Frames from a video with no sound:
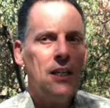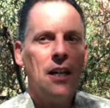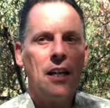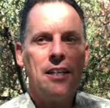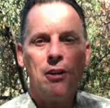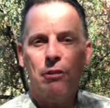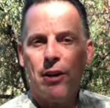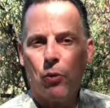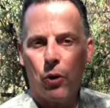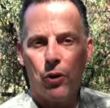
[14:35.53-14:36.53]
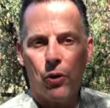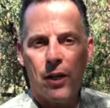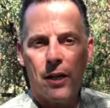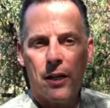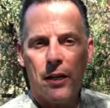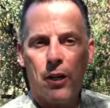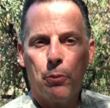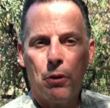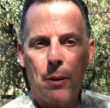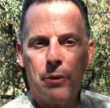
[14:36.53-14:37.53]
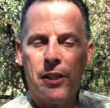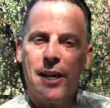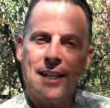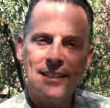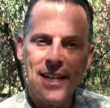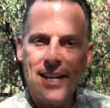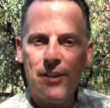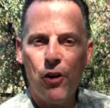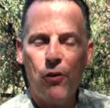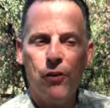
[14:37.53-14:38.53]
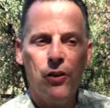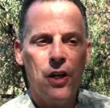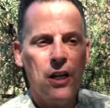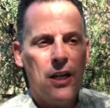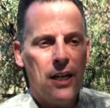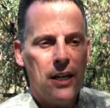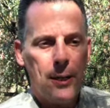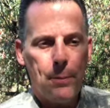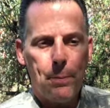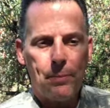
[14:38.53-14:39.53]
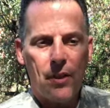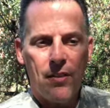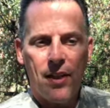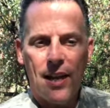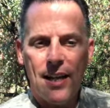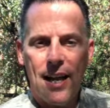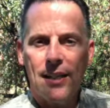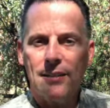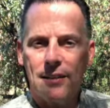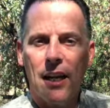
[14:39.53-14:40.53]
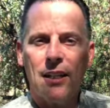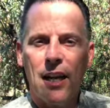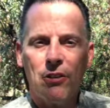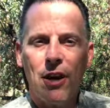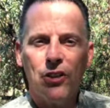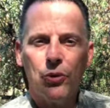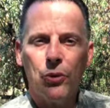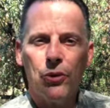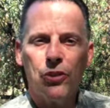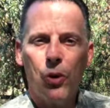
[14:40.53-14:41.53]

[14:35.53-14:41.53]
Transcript: Getting ready to work on another property in the next canyon over that has a lot of ground squirrels.